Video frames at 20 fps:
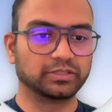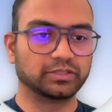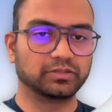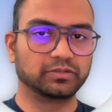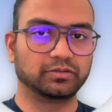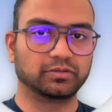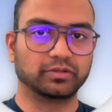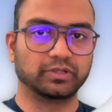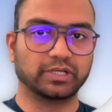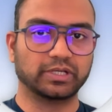
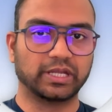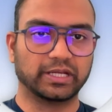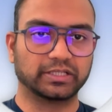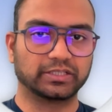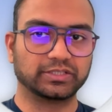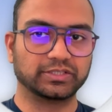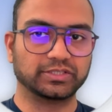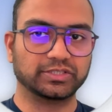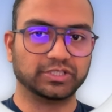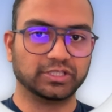
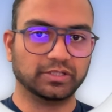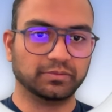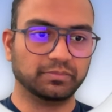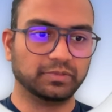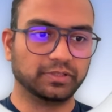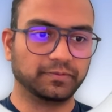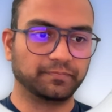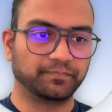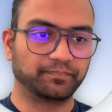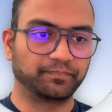connect
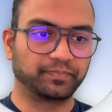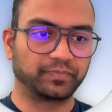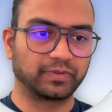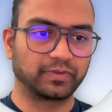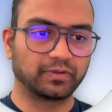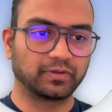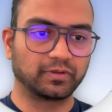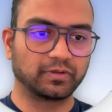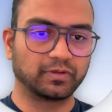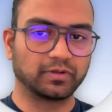GDB.
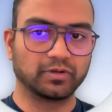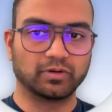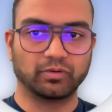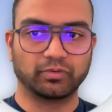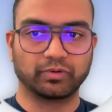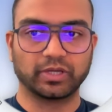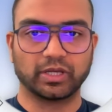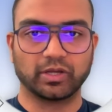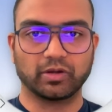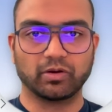
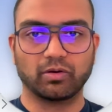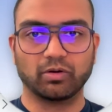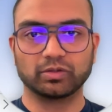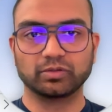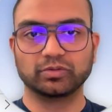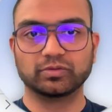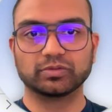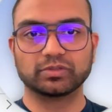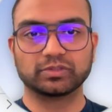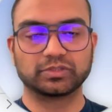Okay, all
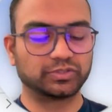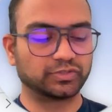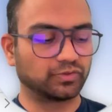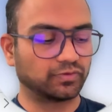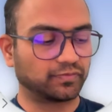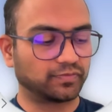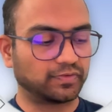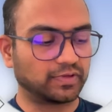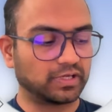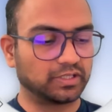good so
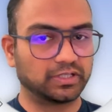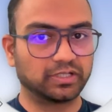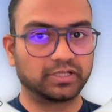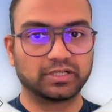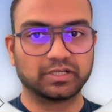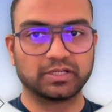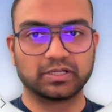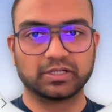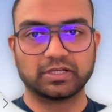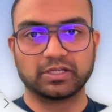far.
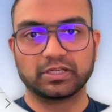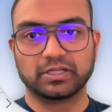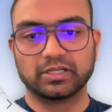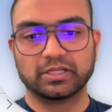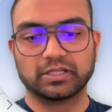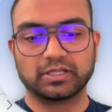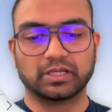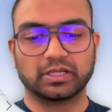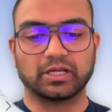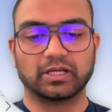
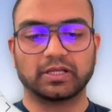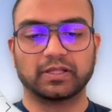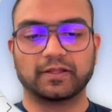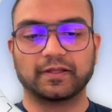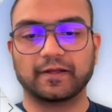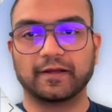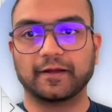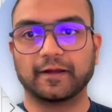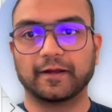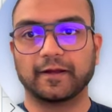
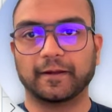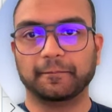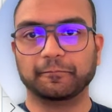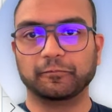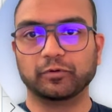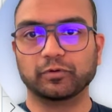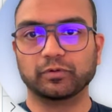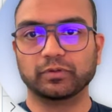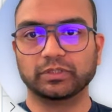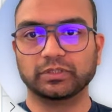I'm
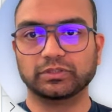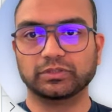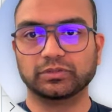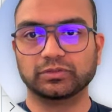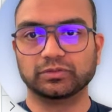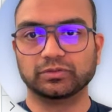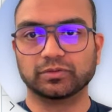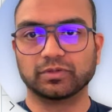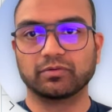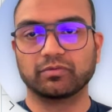going
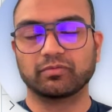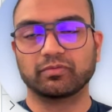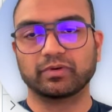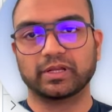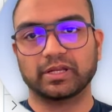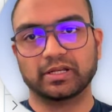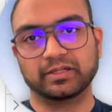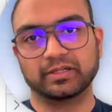to, oh, well,